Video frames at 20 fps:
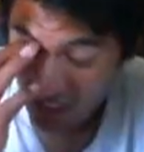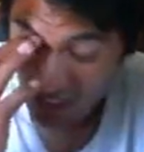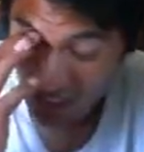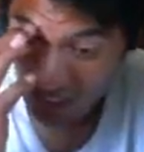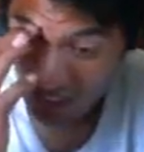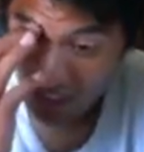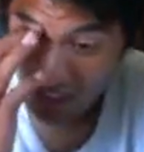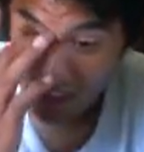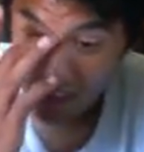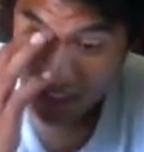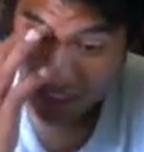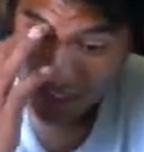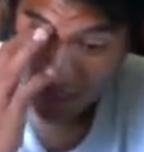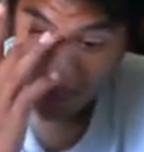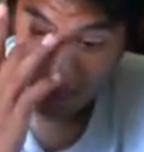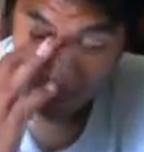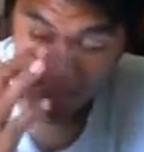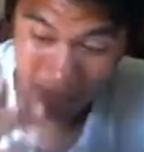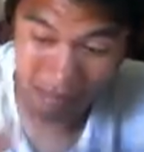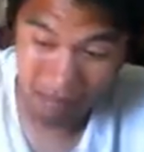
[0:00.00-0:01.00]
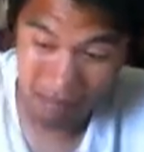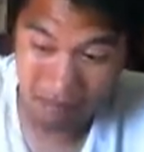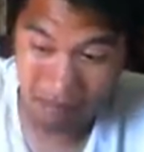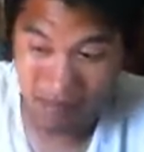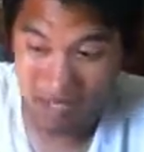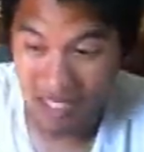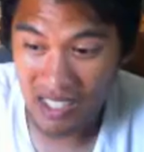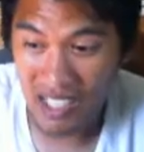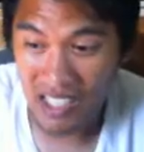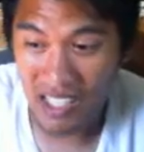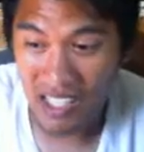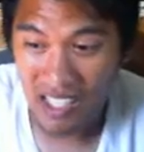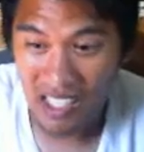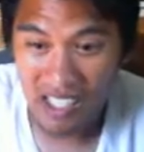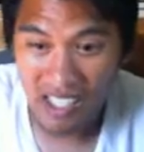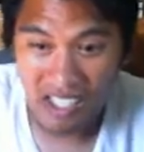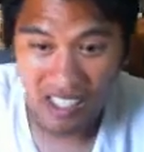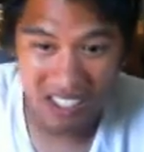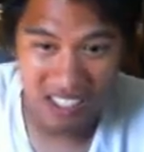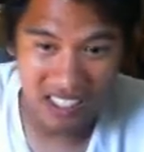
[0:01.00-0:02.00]
Um,
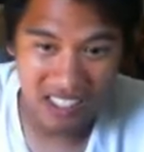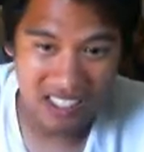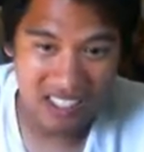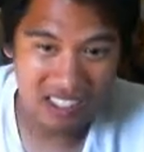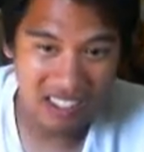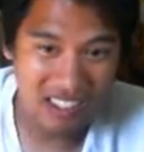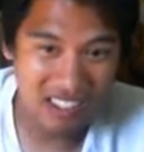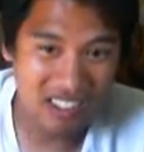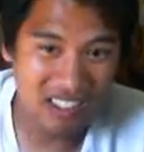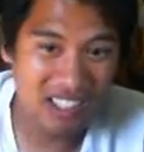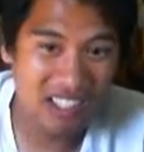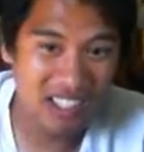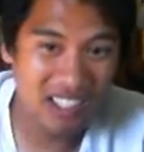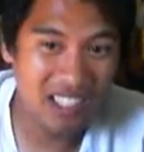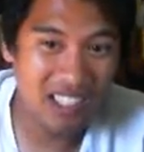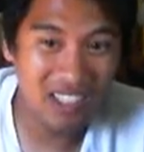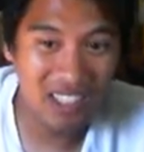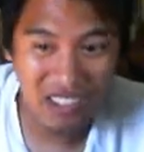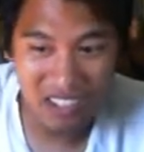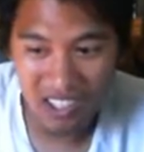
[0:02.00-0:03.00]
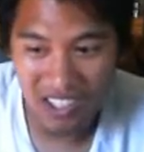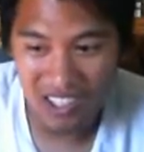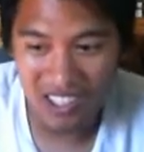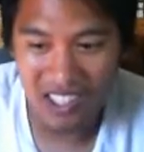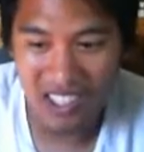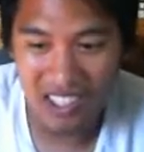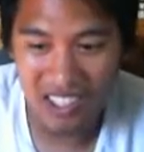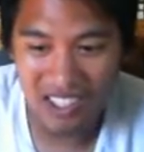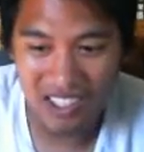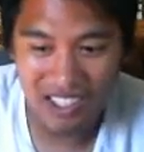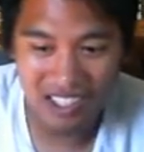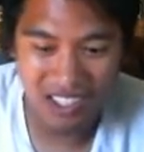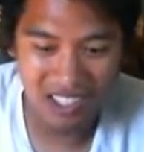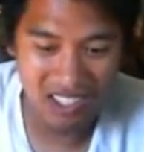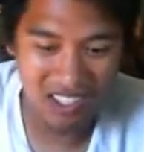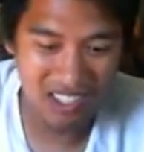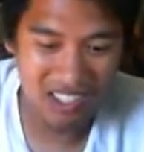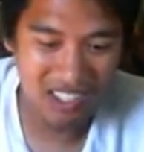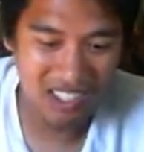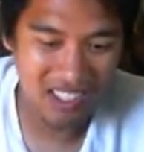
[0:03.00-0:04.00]
you know, so I, I try not to
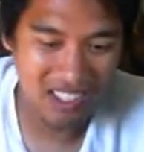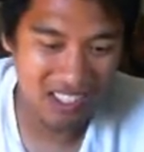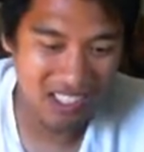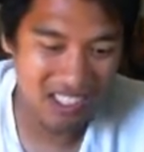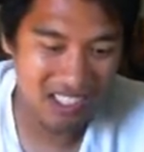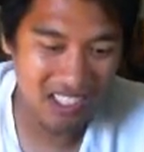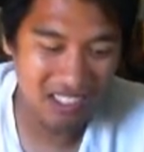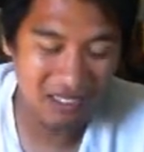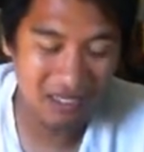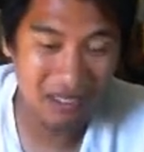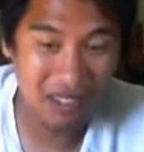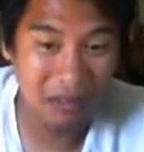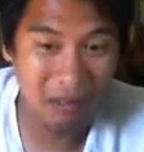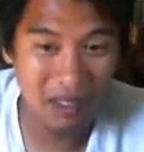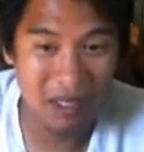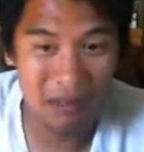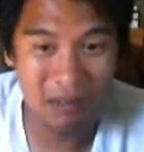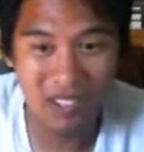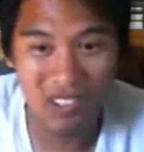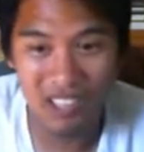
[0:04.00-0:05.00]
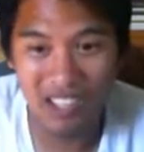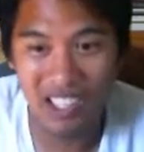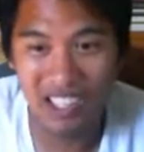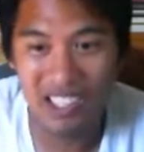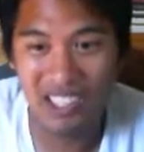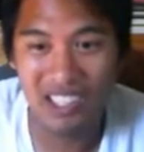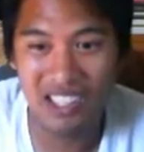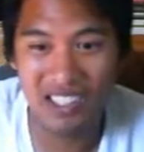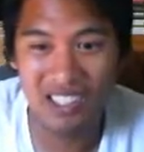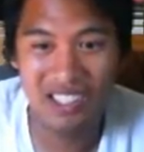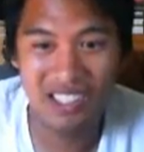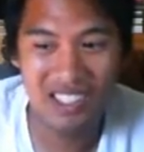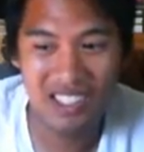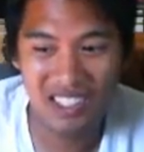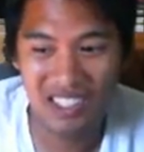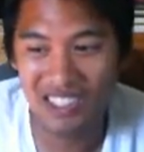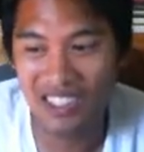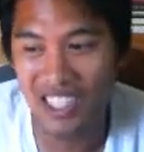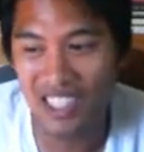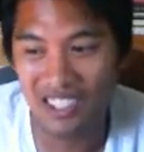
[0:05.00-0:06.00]
look, you know, I'm, I'm trying to
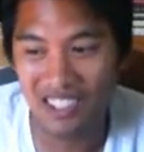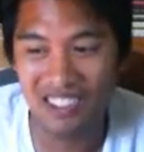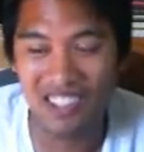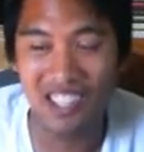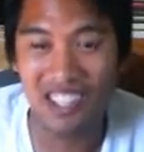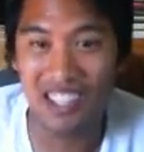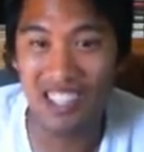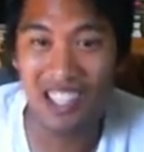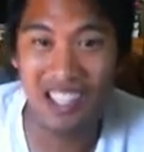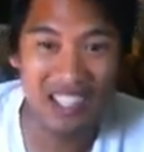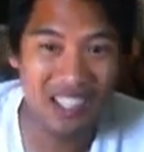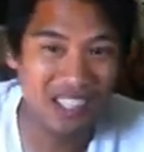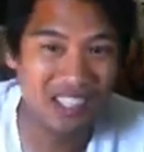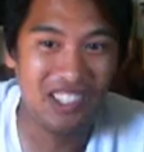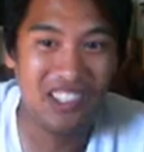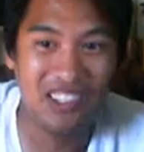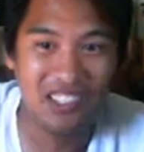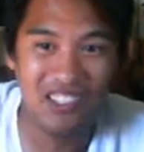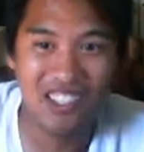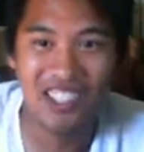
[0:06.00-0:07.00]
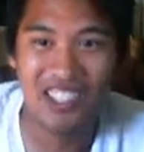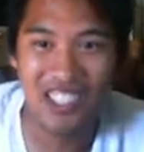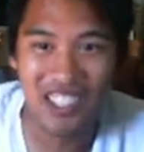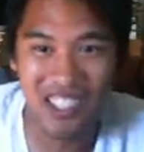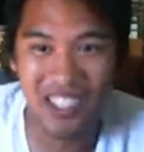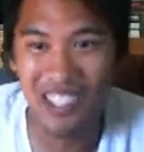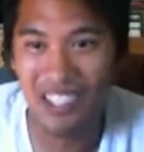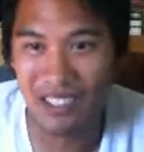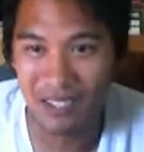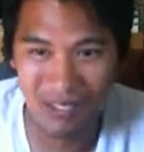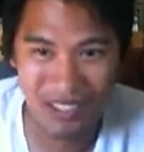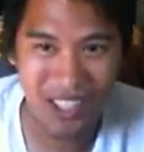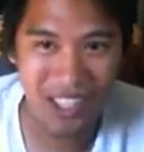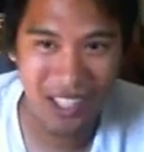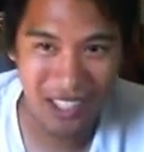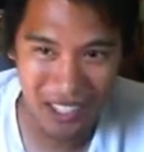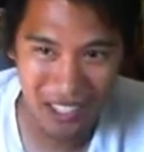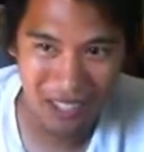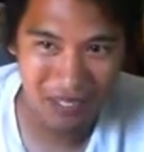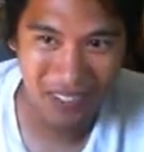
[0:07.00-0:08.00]
sound like I know what the hell I'm
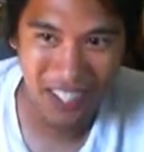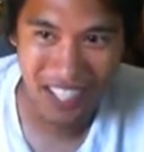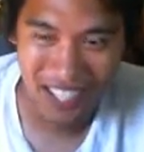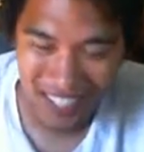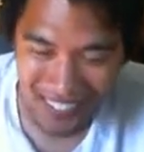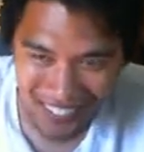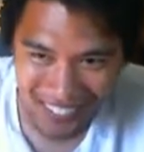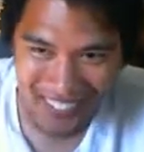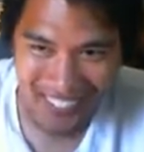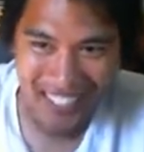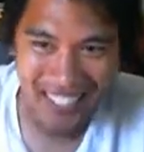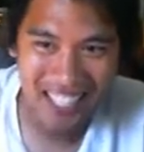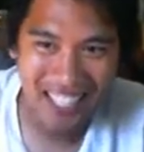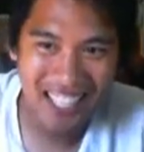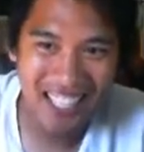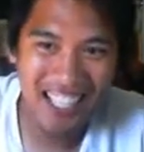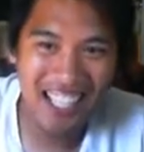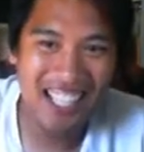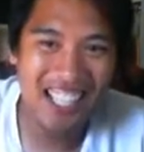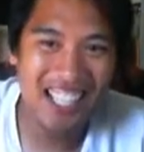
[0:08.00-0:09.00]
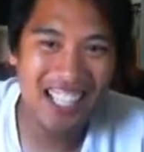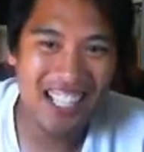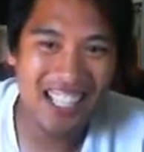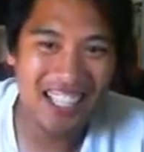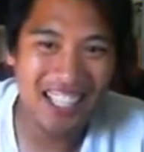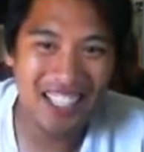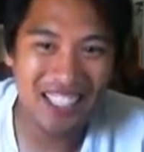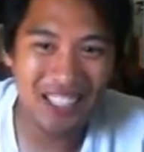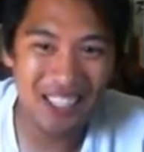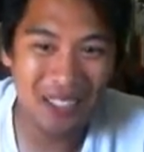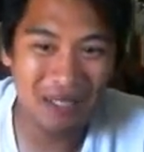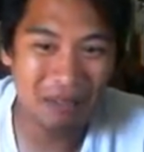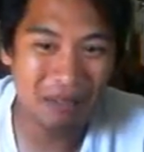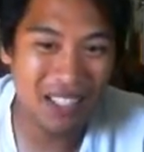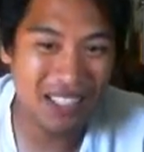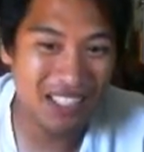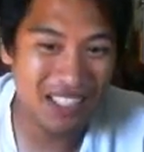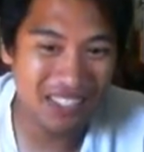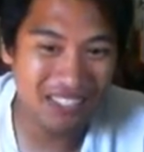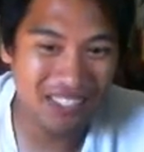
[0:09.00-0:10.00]
talking about. Um,
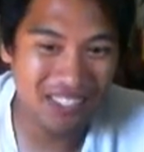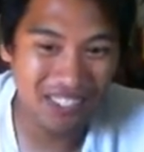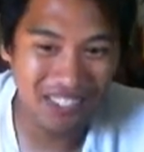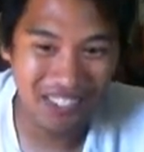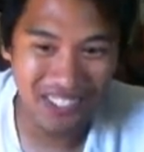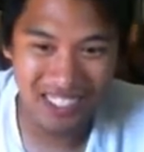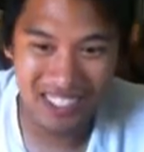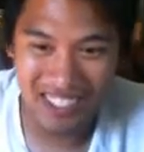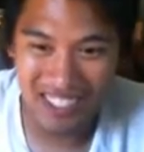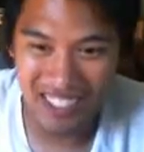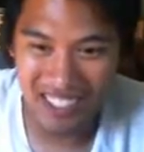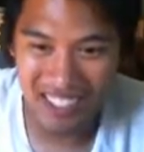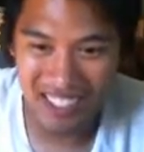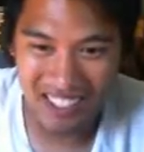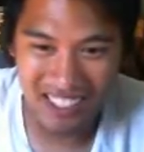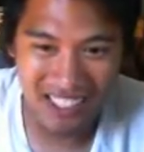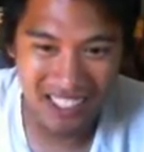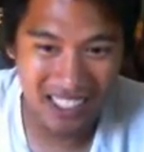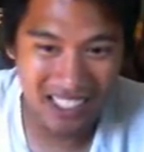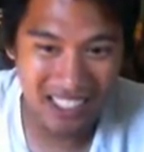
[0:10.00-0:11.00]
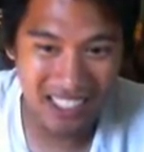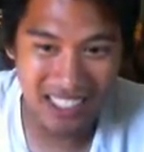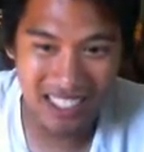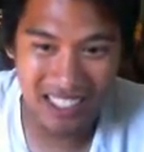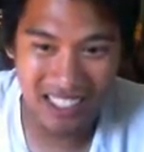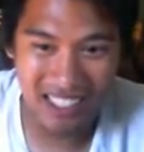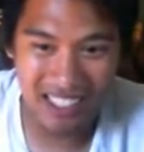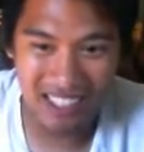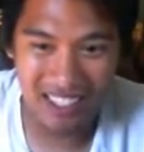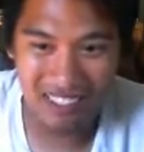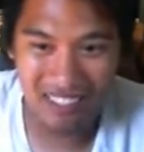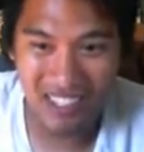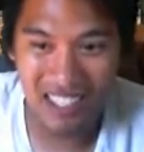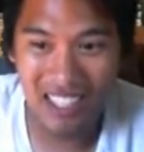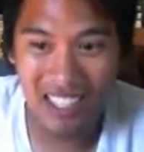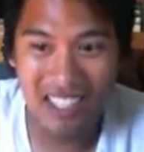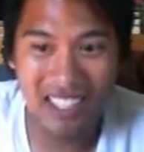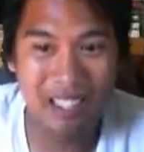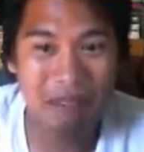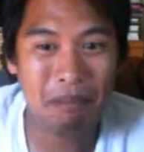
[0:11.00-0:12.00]
but unfortunately, you know, when
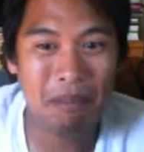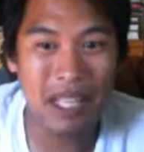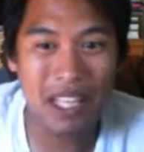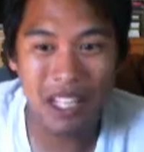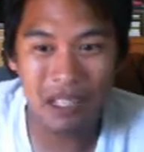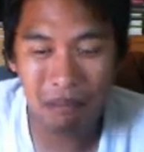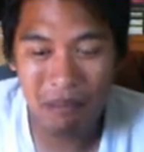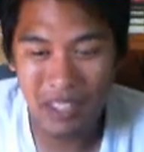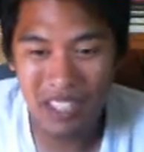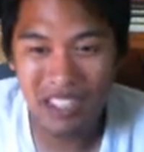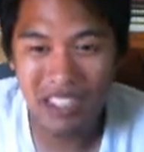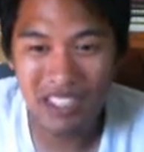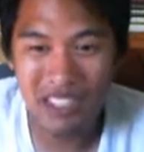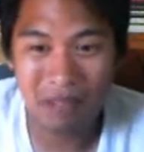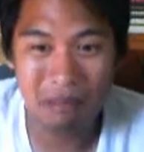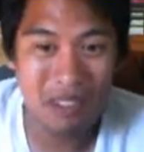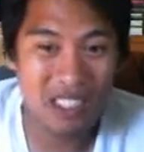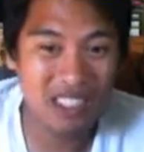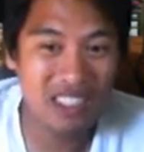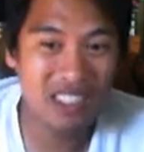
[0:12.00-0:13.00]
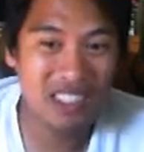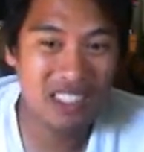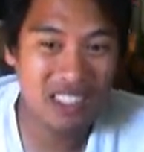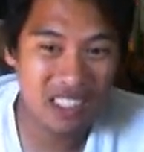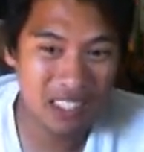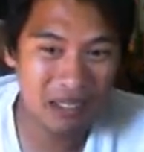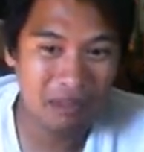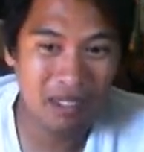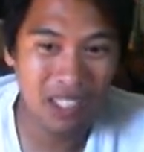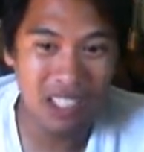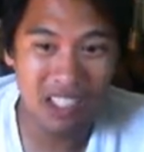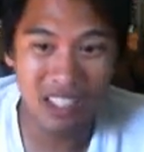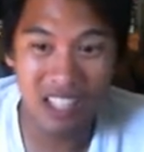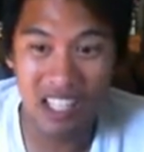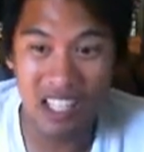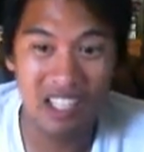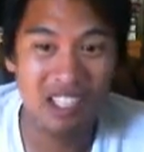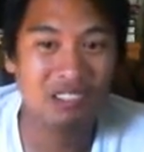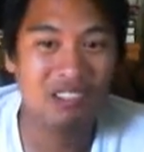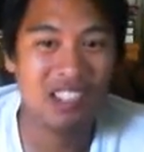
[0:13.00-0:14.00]
I have bad picks, it makes it seem
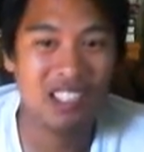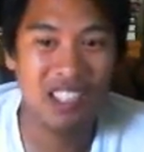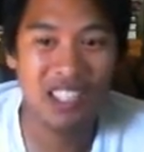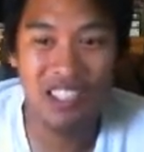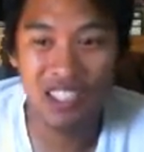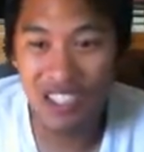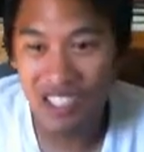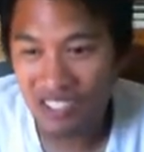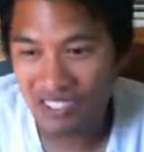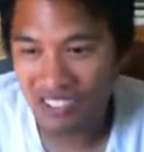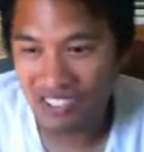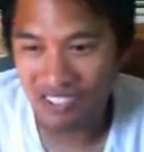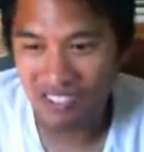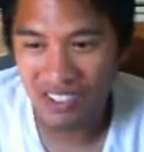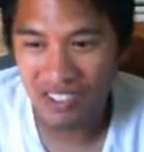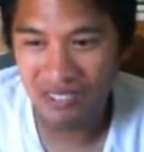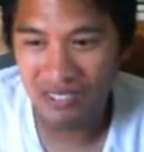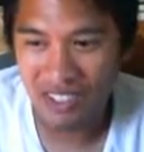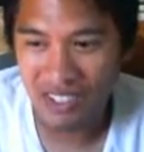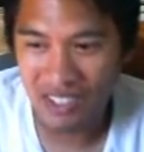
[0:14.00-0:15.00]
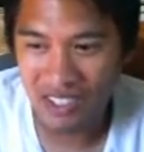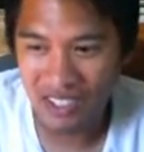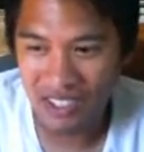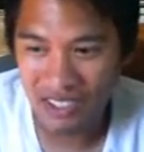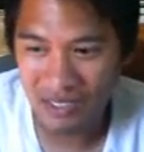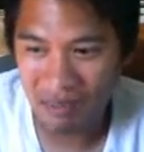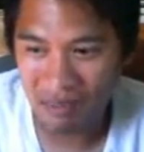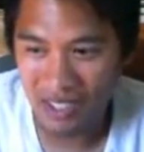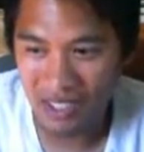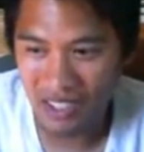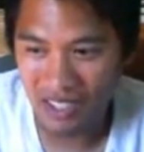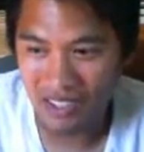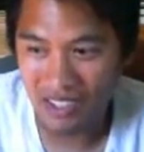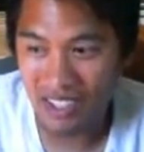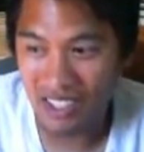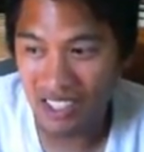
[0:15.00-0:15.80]
like I really don't know what I'm talking about.